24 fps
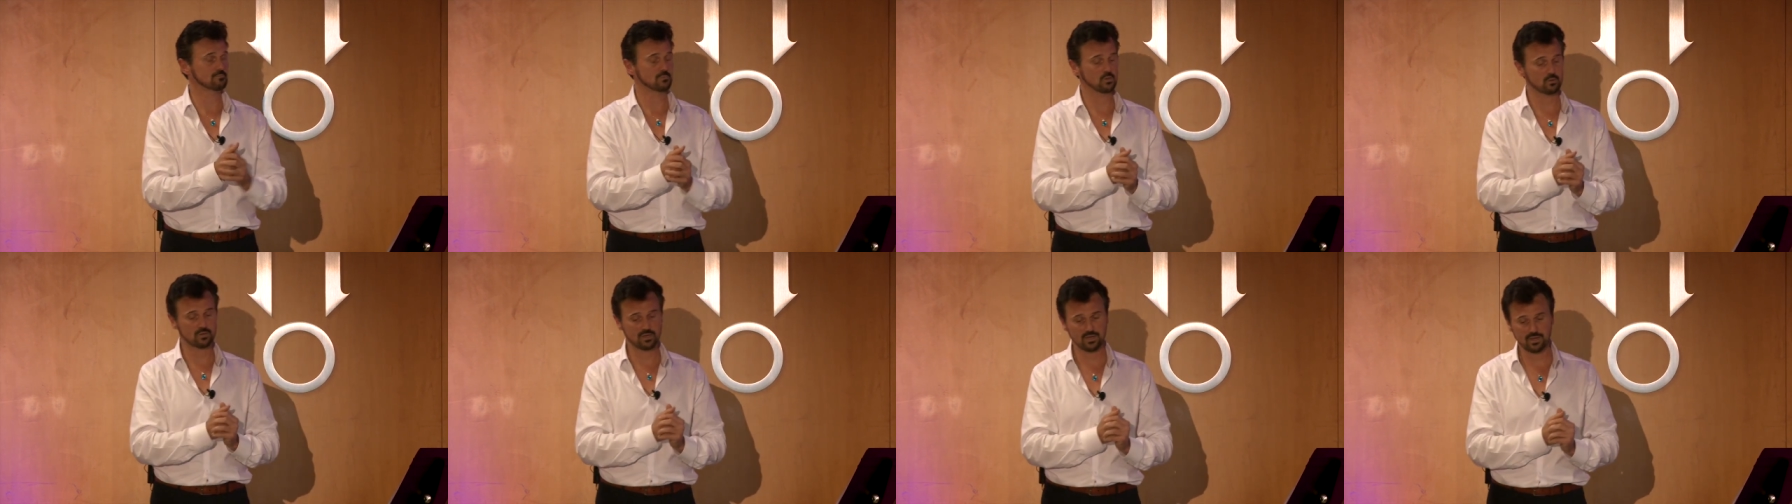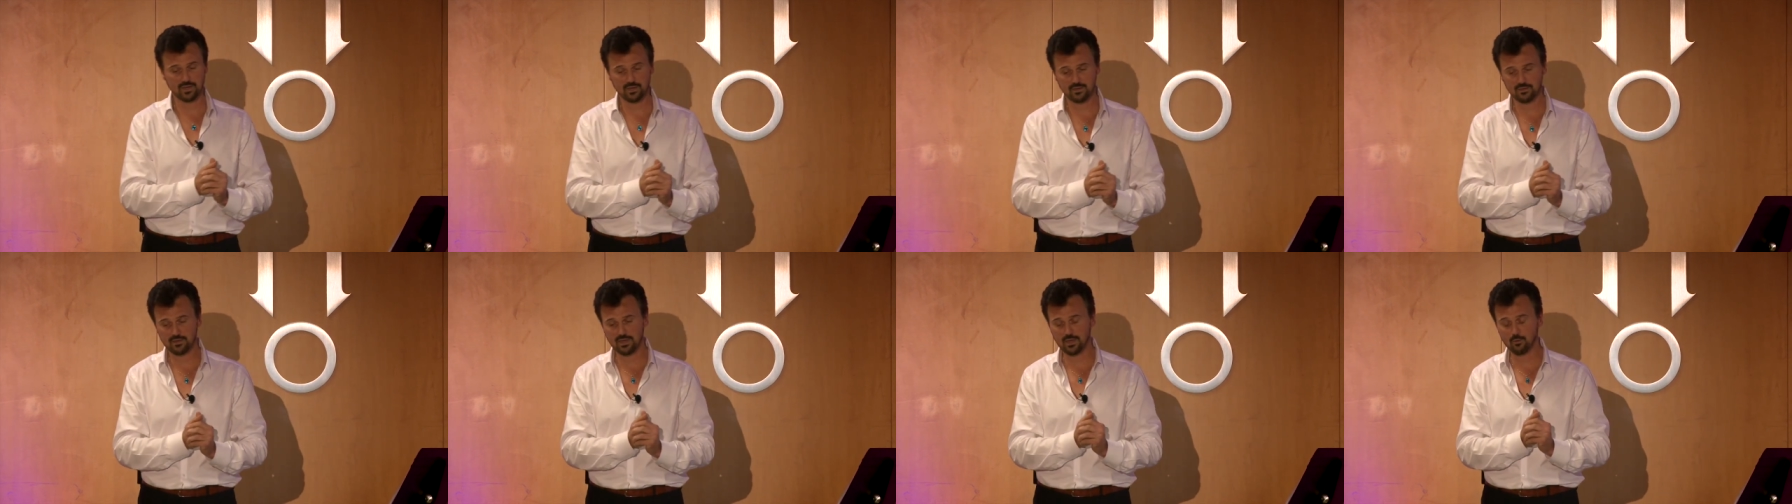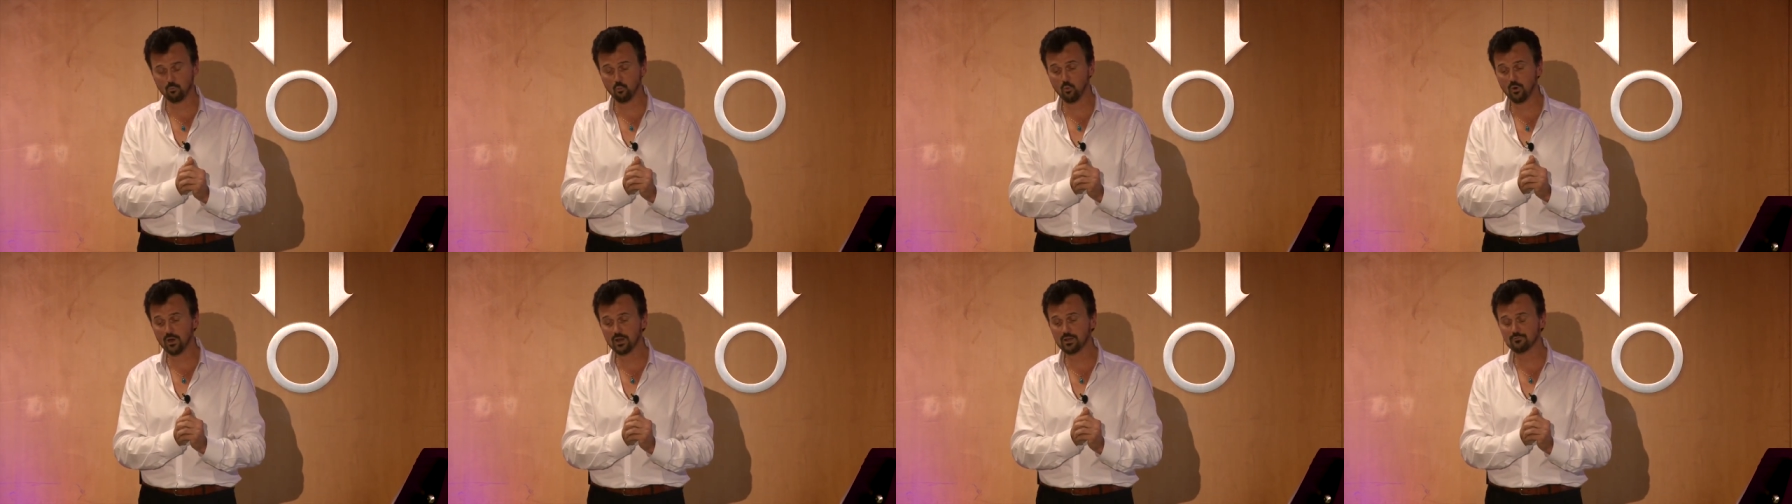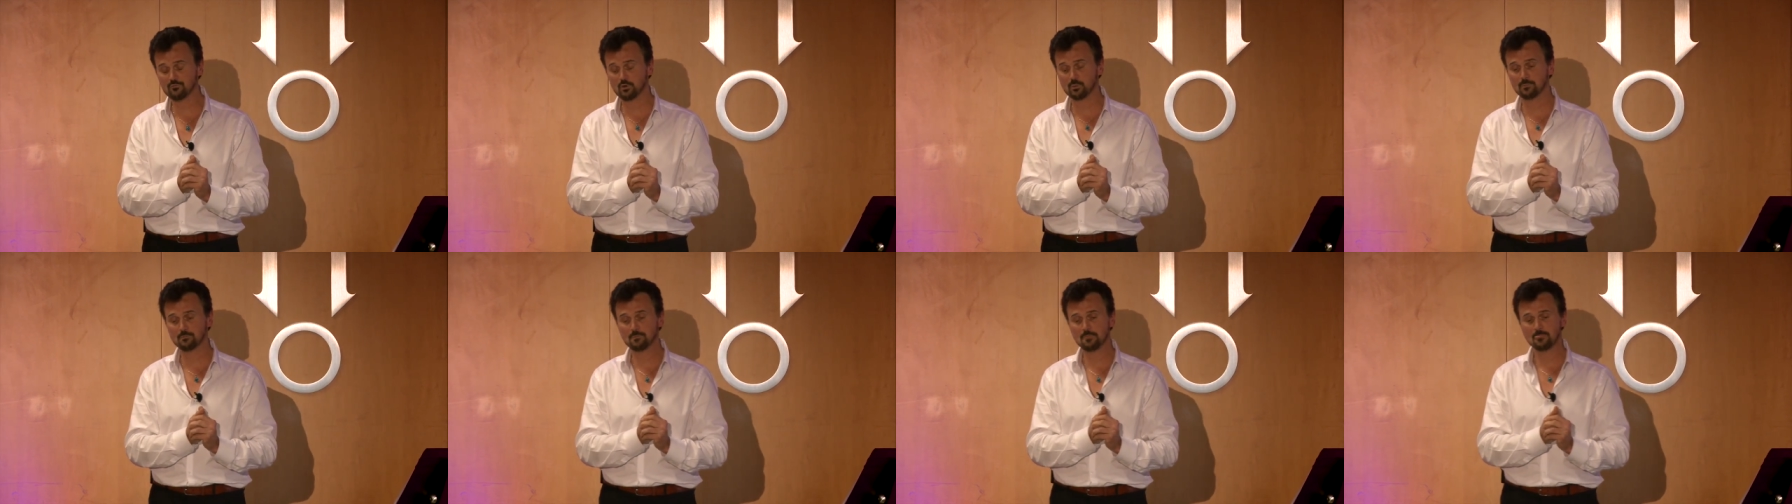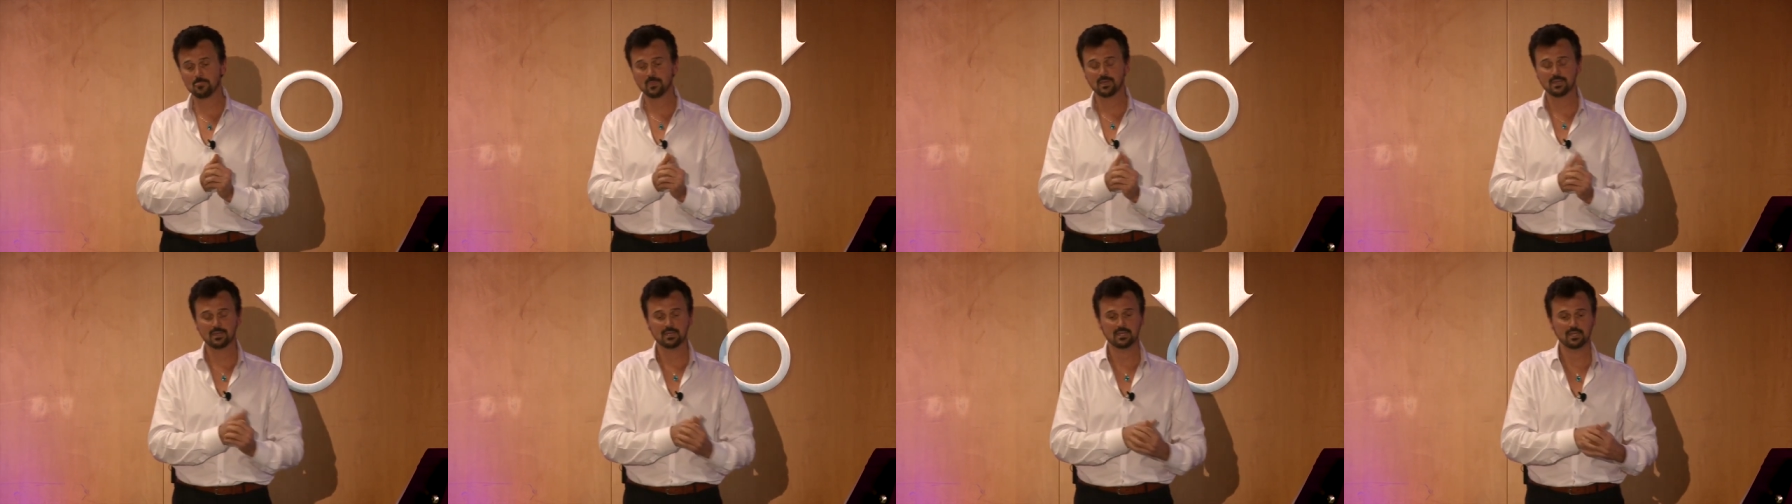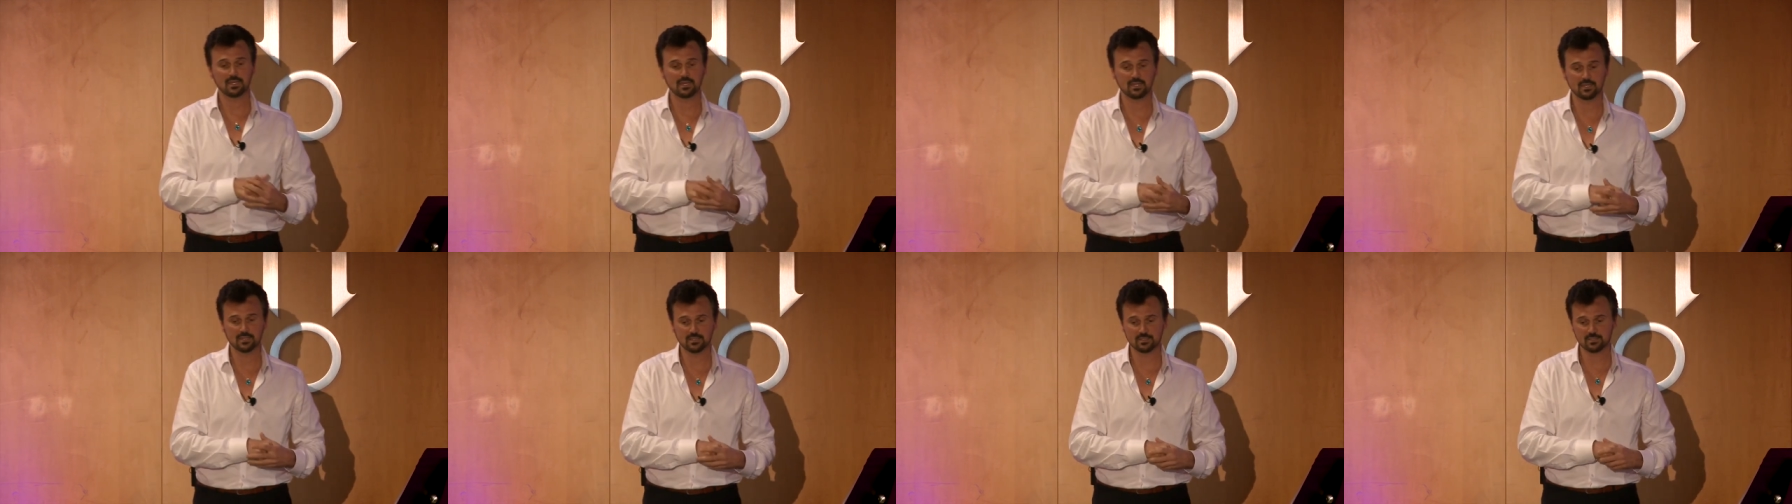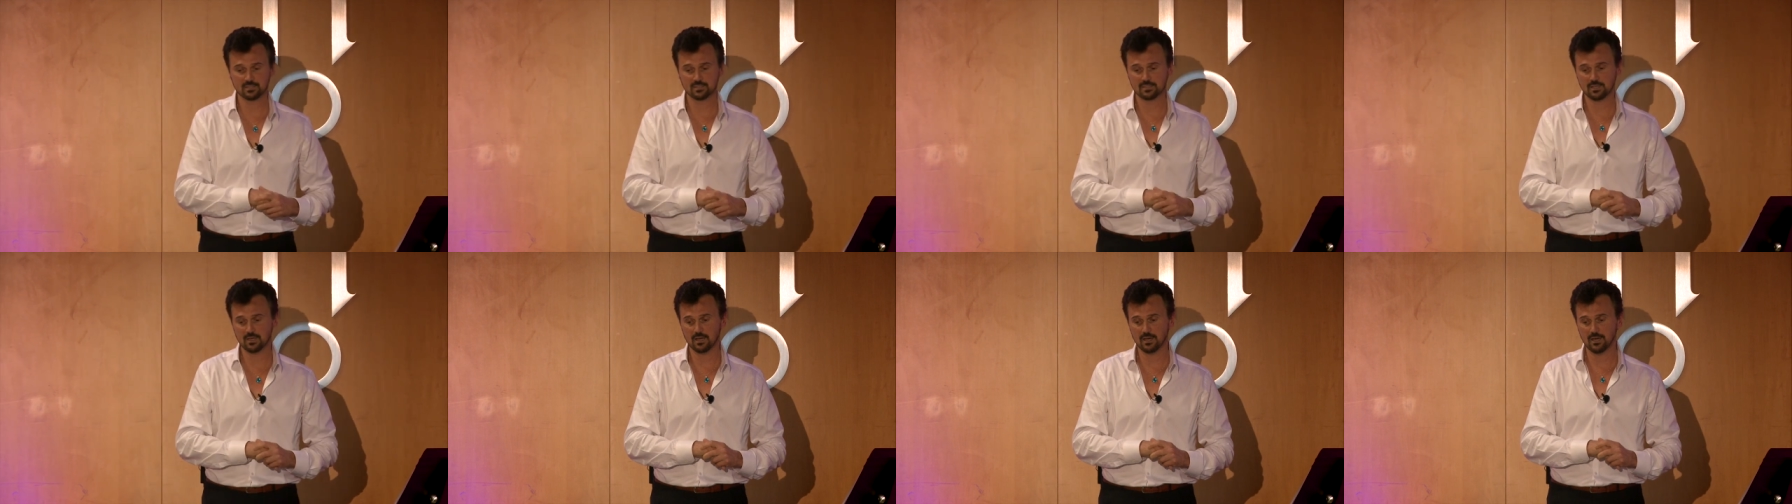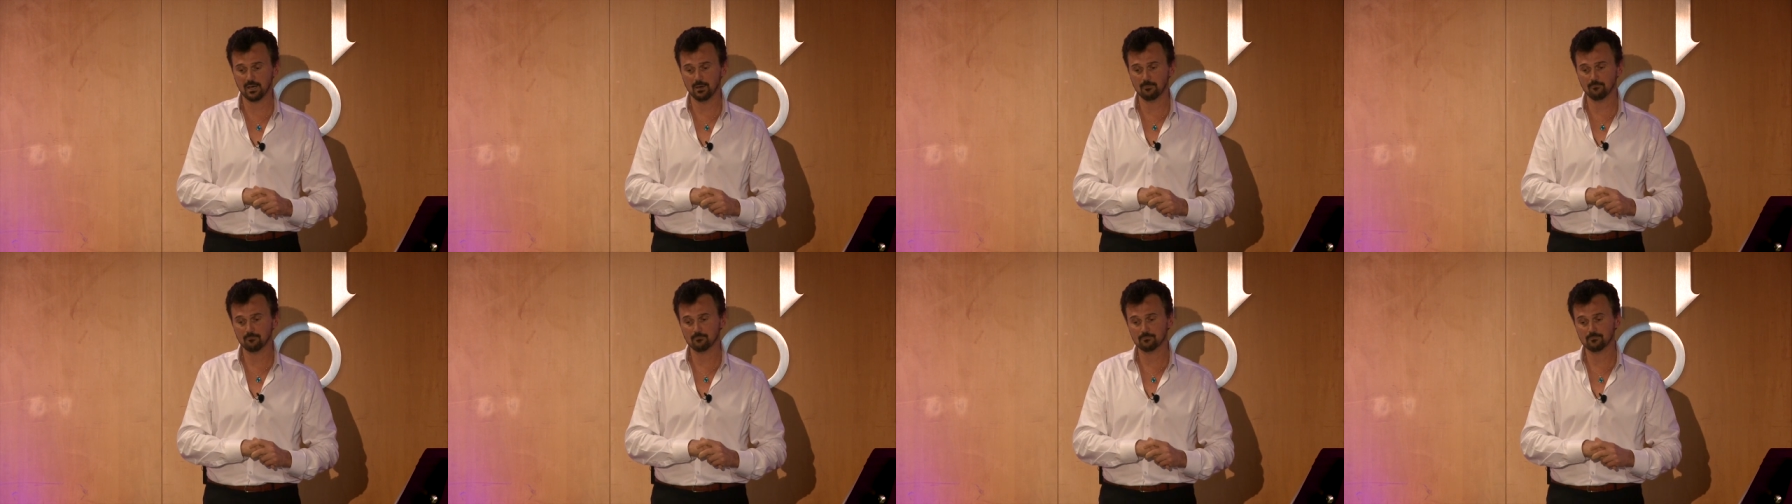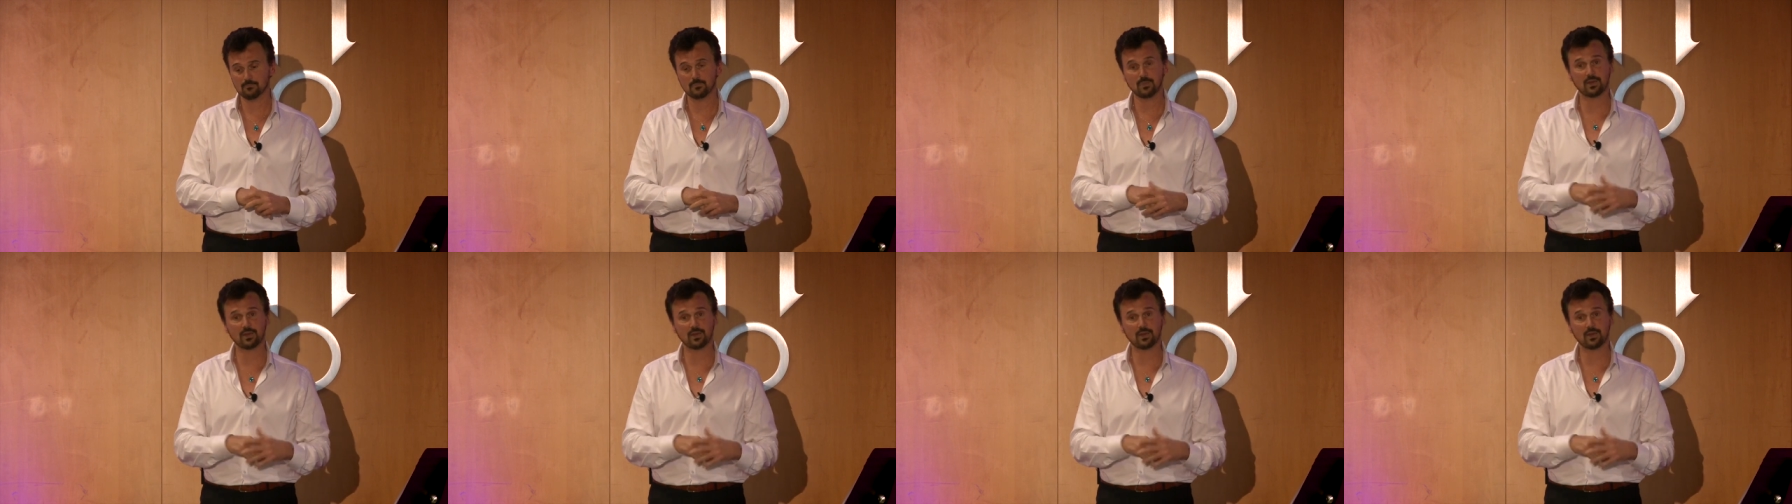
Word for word: Okay? And one of them is um,